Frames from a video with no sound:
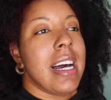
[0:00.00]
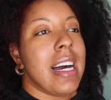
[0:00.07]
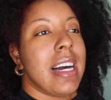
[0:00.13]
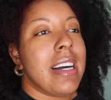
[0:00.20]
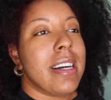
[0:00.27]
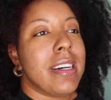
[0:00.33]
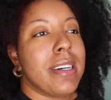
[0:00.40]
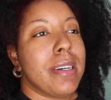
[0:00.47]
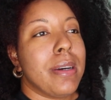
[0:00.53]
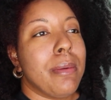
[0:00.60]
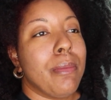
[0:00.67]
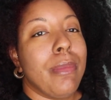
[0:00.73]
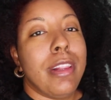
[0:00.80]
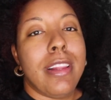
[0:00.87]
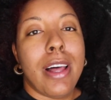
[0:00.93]

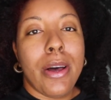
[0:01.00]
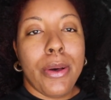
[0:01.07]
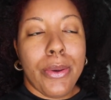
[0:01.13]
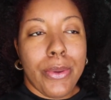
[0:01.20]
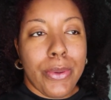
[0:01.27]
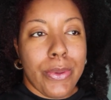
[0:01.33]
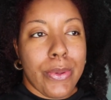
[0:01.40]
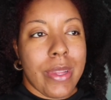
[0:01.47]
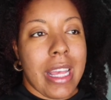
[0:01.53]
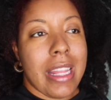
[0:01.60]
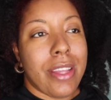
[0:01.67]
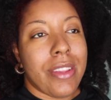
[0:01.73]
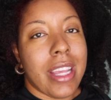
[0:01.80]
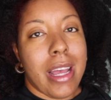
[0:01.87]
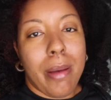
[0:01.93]
um, Lowe's. Like
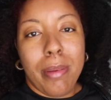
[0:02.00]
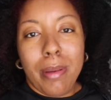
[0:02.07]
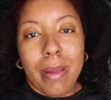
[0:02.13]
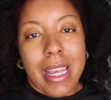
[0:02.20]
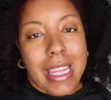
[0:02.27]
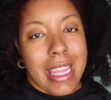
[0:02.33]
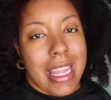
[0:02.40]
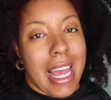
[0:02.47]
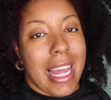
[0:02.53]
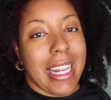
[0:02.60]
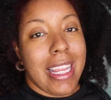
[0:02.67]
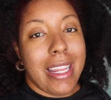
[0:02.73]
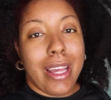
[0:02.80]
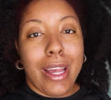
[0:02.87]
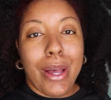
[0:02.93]
there's a couple places I
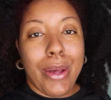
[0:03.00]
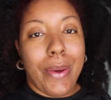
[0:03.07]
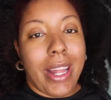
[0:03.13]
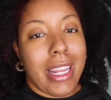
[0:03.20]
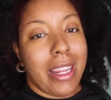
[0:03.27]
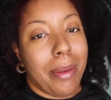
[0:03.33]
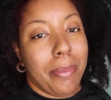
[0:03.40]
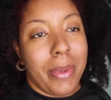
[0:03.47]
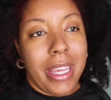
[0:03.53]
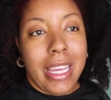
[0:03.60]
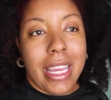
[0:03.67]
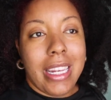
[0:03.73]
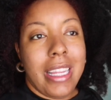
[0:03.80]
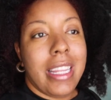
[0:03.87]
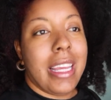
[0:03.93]
need to go. I need to
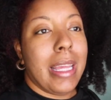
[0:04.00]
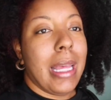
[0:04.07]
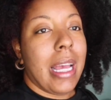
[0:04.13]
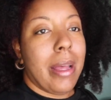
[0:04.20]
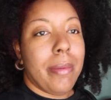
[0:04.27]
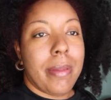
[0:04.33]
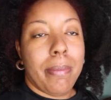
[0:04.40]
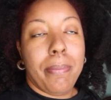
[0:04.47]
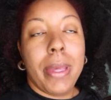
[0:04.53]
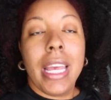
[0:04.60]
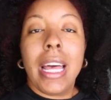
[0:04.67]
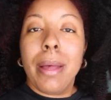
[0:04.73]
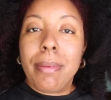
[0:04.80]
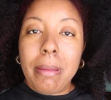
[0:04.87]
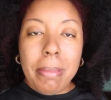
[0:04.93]
be, I need to pick up,
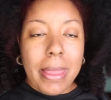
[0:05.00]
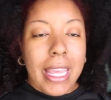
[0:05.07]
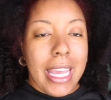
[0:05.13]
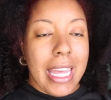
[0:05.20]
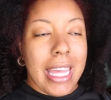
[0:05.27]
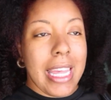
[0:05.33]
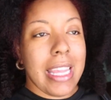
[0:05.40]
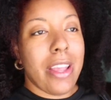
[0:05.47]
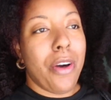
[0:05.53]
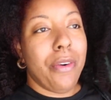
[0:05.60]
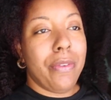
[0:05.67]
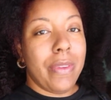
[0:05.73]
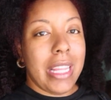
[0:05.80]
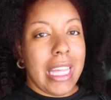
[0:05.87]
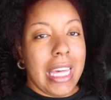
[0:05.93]
pick up some things
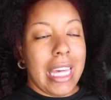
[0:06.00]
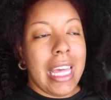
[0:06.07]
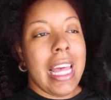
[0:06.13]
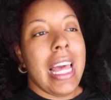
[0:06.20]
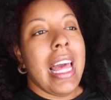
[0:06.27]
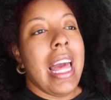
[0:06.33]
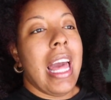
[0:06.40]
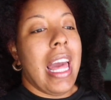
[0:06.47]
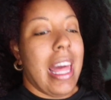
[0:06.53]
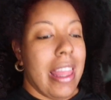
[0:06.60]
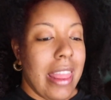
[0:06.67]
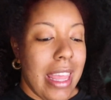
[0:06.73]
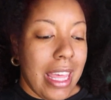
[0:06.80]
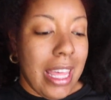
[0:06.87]
hopefully and